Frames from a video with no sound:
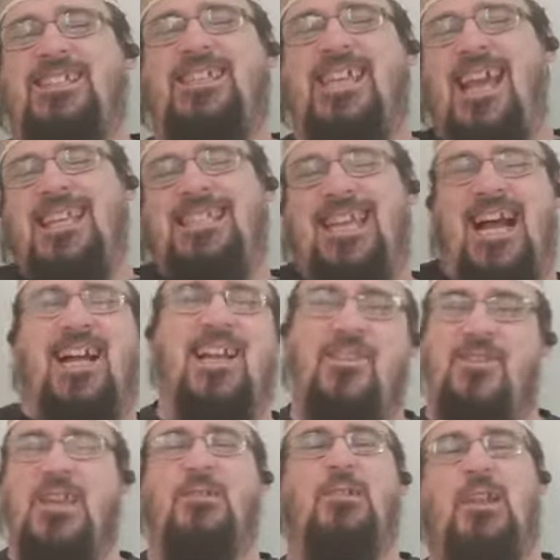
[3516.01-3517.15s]
Get out
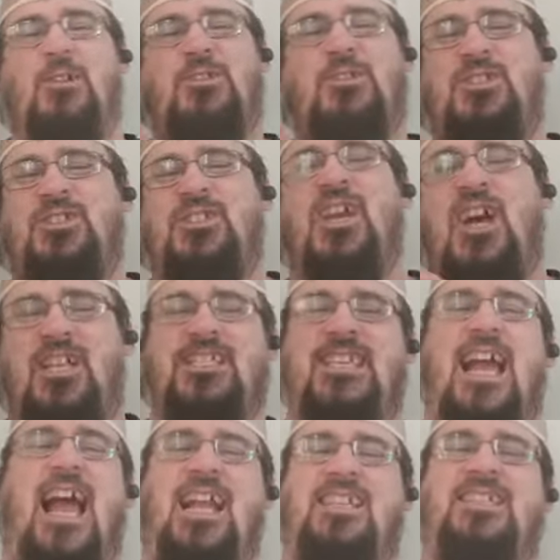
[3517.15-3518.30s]
of here with those dirty
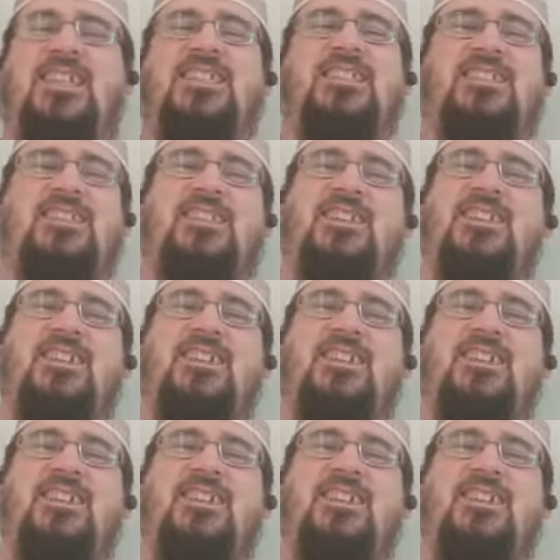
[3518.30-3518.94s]
accents.